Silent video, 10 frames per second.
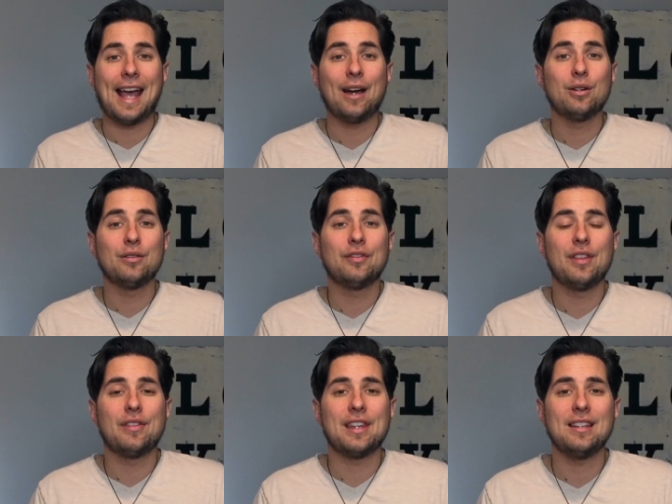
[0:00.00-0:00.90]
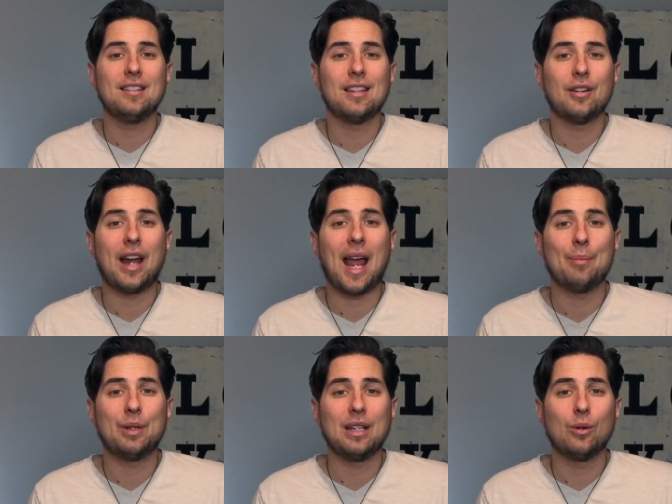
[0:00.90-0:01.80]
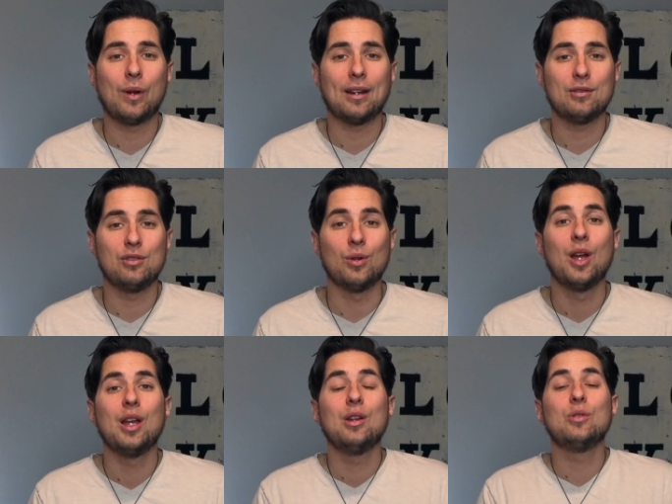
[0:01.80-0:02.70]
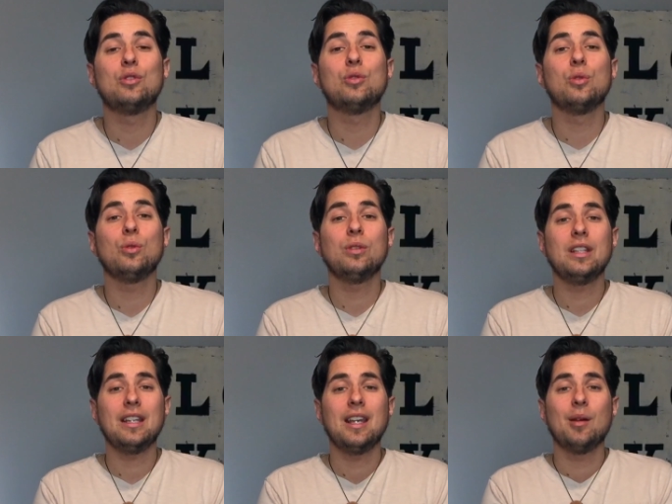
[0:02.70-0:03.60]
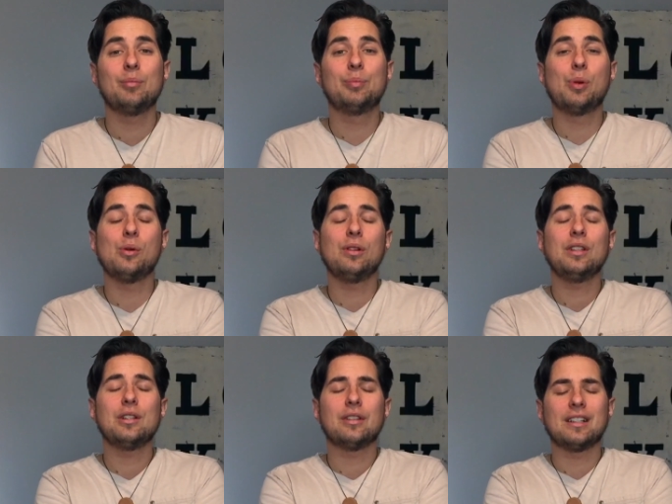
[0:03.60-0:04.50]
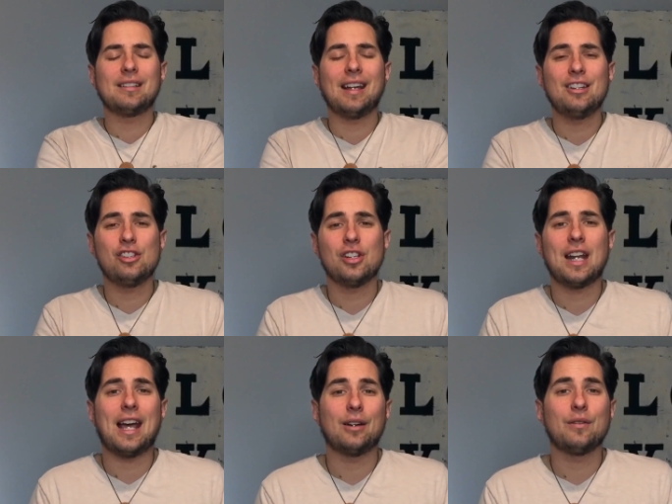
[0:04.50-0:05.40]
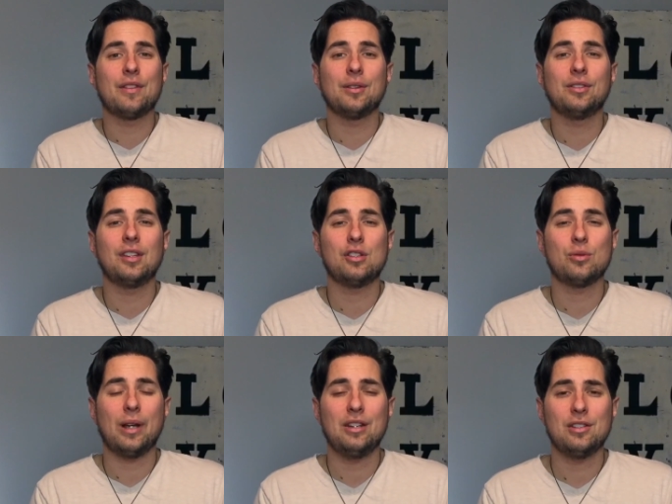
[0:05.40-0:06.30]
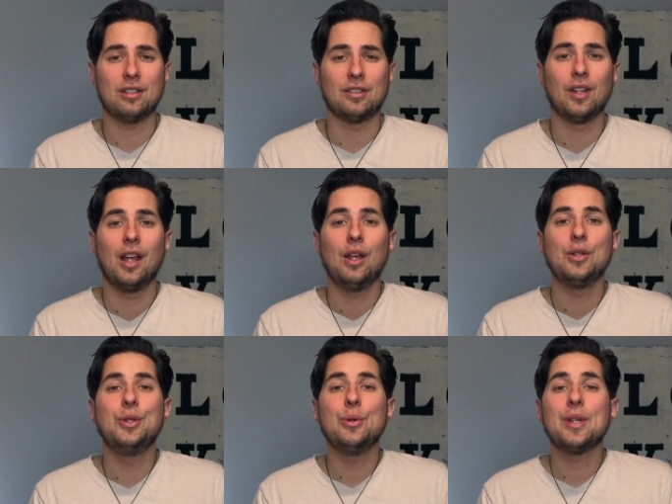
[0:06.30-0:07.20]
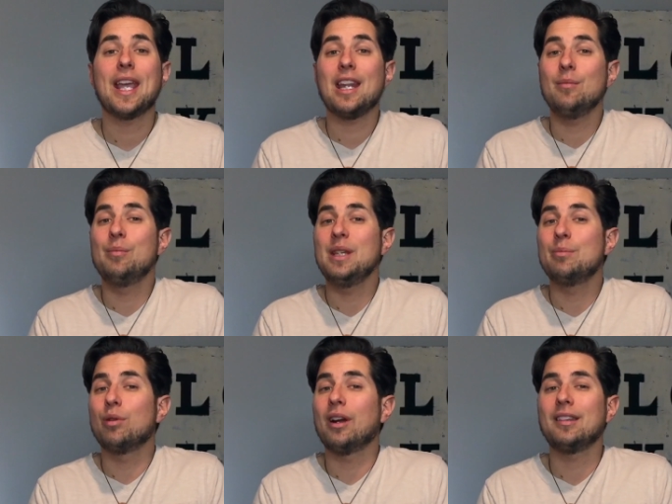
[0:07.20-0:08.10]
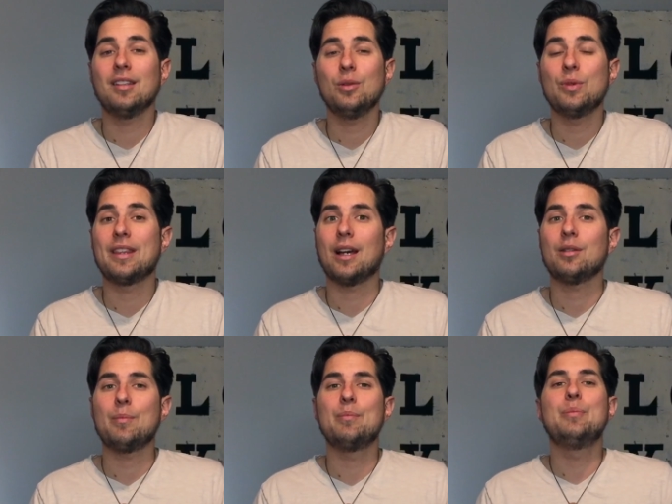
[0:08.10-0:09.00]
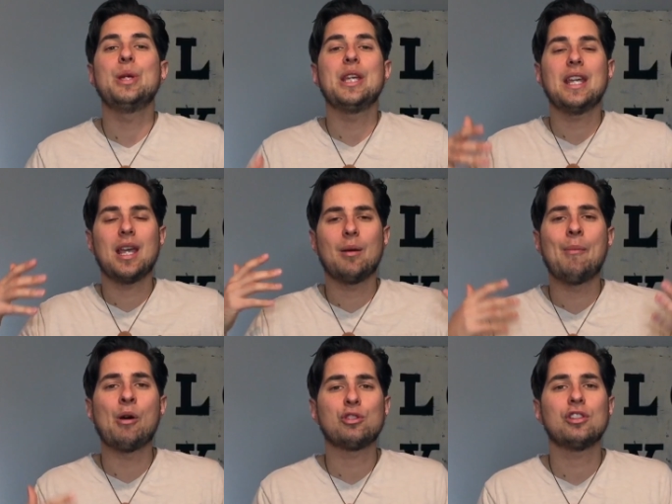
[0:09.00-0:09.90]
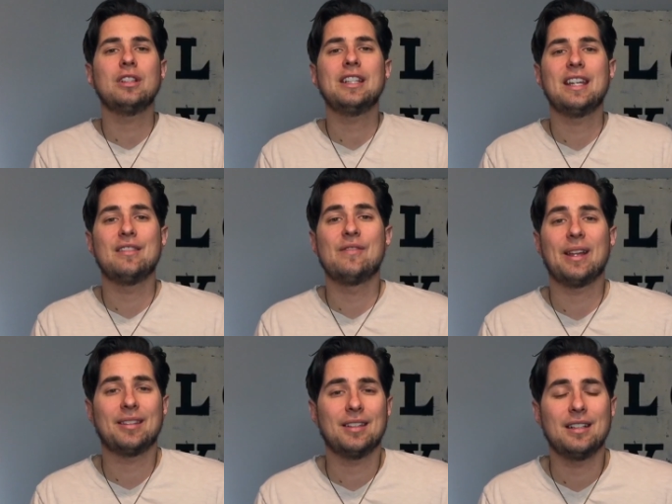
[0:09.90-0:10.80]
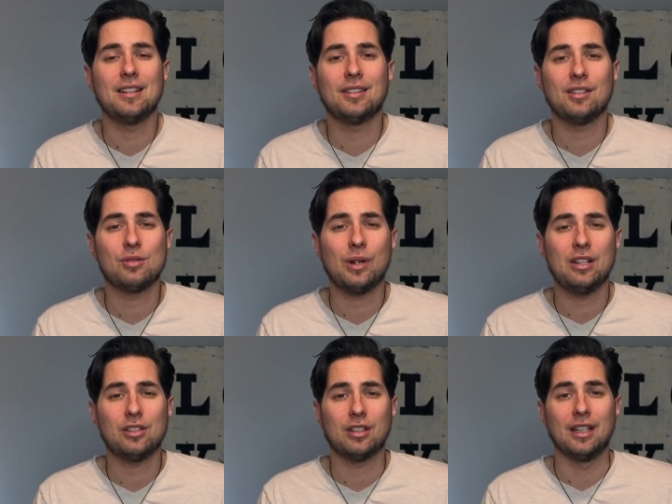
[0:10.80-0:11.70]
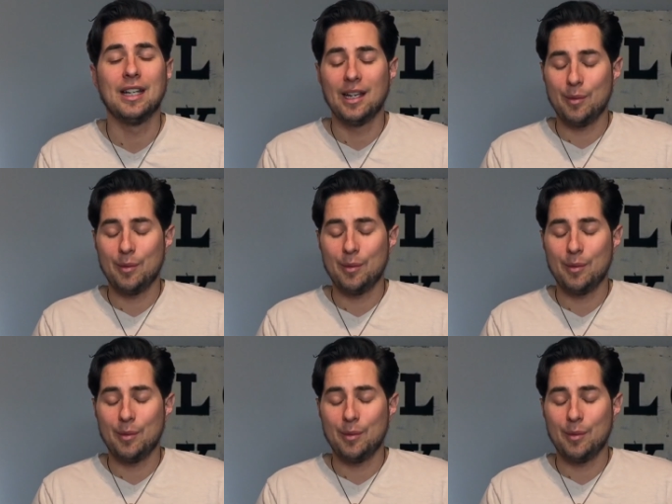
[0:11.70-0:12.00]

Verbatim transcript: out of the things that are happening around you. Truly pull your attention out of those situations. You can be present without being emotionally invested in a situation.